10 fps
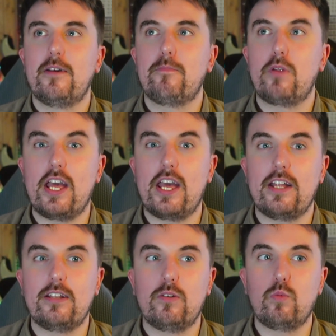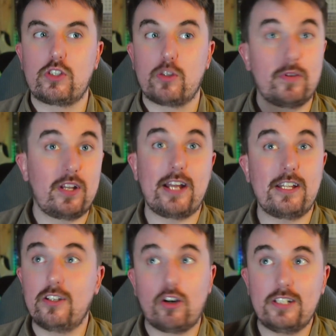playing with someone that I
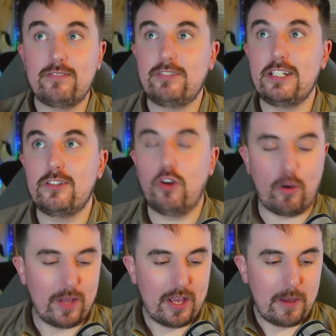didn't know. I didn't know him.